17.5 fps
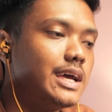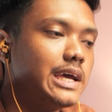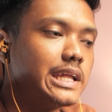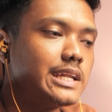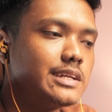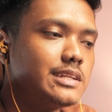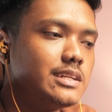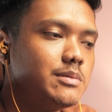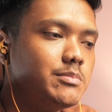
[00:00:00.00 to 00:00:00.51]
I
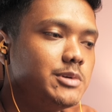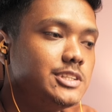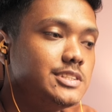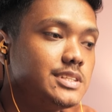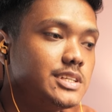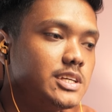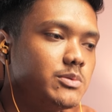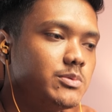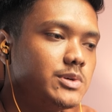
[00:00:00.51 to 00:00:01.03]
added them in
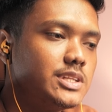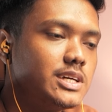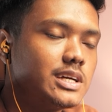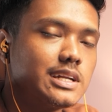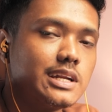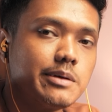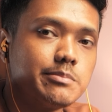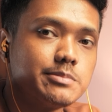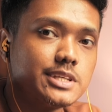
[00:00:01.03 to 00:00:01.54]
sync with the
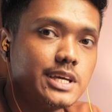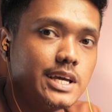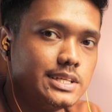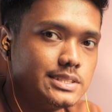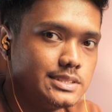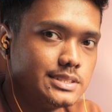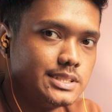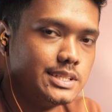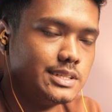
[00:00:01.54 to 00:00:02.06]
claps as
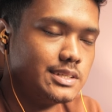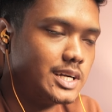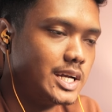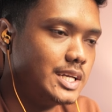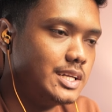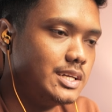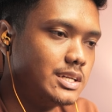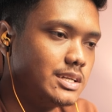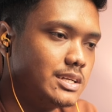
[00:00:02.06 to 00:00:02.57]
seen
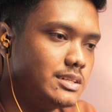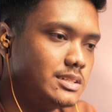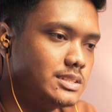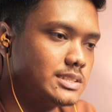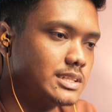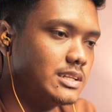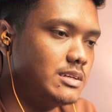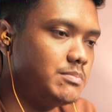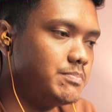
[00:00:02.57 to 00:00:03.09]
right here in
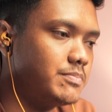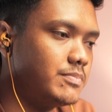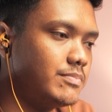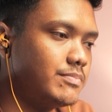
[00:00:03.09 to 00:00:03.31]
this clip.